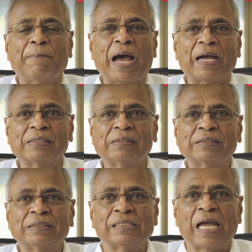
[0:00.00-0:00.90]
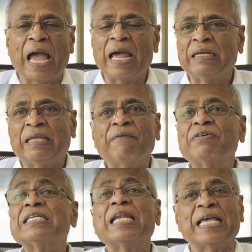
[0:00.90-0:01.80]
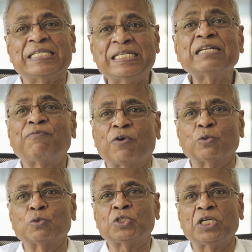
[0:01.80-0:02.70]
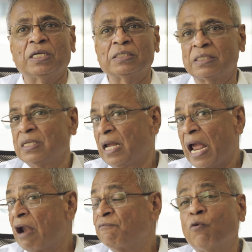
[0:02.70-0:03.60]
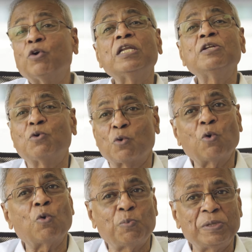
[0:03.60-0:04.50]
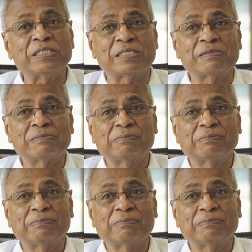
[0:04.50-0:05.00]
back and gave us an exit for those shares at 14 crore rupees.